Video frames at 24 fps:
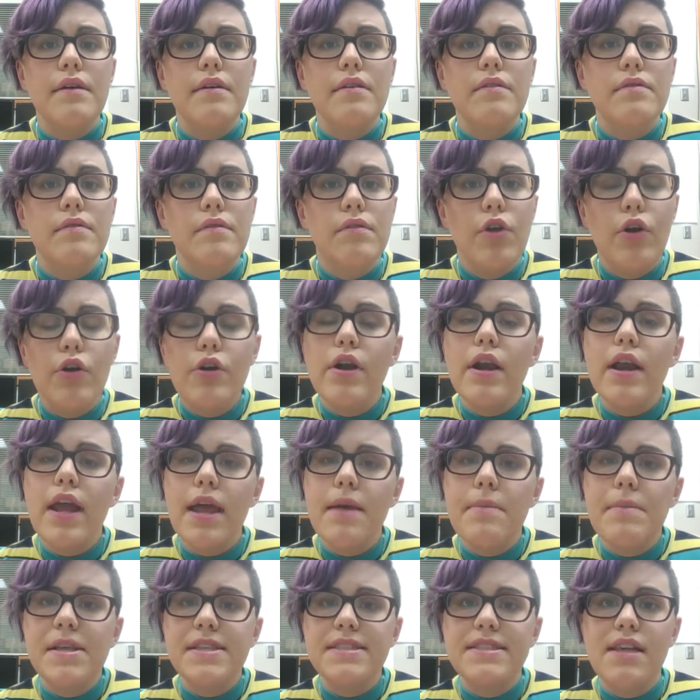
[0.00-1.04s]
Notre
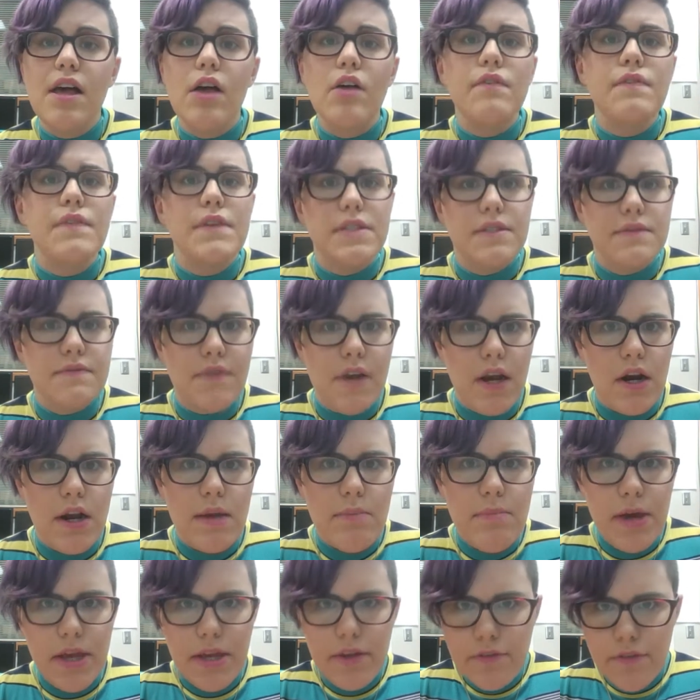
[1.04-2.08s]
Dame itself is very
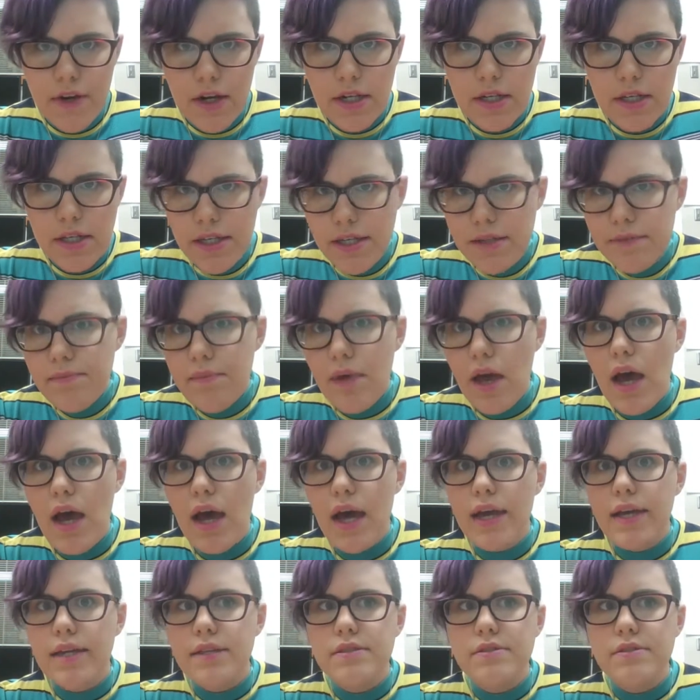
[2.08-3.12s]
bike-friendly. I